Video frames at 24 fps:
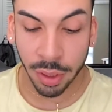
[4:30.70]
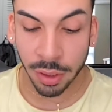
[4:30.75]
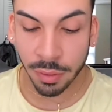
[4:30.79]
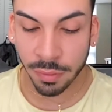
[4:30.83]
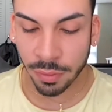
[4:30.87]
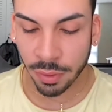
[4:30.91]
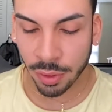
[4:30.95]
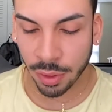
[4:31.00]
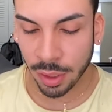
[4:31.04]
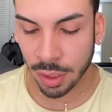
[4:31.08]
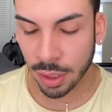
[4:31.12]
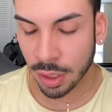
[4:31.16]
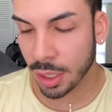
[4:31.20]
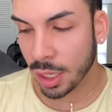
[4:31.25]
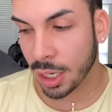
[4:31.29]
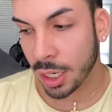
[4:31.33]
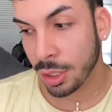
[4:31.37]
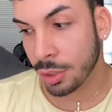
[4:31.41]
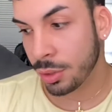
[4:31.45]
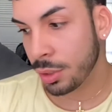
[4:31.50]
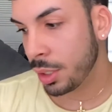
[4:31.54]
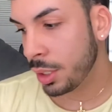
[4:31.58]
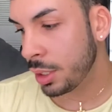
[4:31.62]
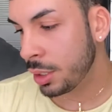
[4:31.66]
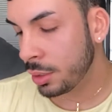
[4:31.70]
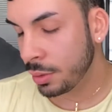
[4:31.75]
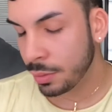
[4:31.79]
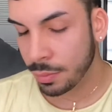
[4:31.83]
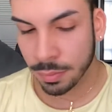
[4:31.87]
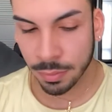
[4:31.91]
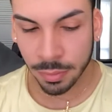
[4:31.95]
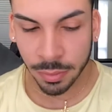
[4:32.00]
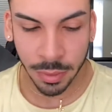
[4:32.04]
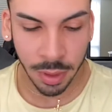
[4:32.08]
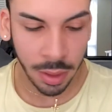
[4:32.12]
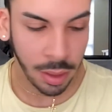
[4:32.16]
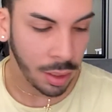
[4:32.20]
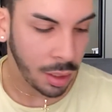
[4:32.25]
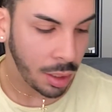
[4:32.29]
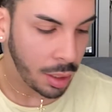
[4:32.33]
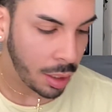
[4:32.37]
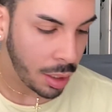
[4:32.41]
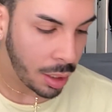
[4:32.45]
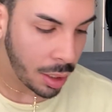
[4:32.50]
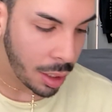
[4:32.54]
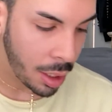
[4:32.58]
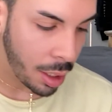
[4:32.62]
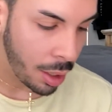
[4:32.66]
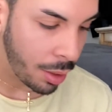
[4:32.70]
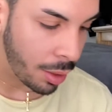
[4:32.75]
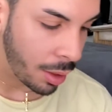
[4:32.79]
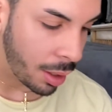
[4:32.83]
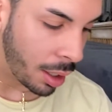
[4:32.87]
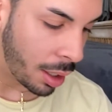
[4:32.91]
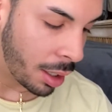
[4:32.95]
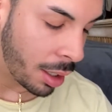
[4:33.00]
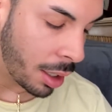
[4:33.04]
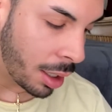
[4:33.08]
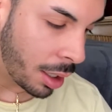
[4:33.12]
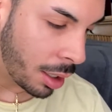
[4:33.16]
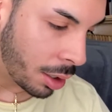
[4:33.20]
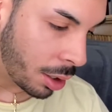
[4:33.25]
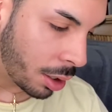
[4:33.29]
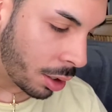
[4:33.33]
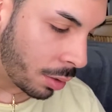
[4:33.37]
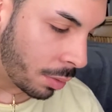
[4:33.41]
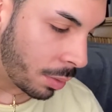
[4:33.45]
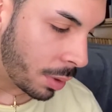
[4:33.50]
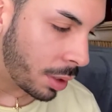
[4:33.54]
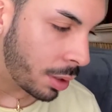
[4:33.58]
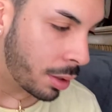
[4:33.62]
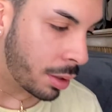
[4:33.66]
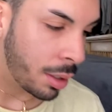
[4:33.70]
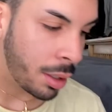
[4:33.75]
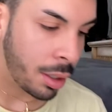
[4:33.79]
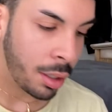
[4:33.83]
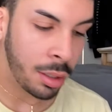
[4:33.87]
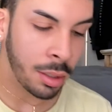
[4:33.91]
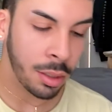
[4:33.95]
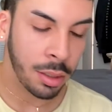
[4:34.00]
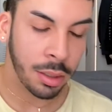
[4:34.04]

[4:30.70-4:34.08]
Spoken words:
hydrated. And then I go with the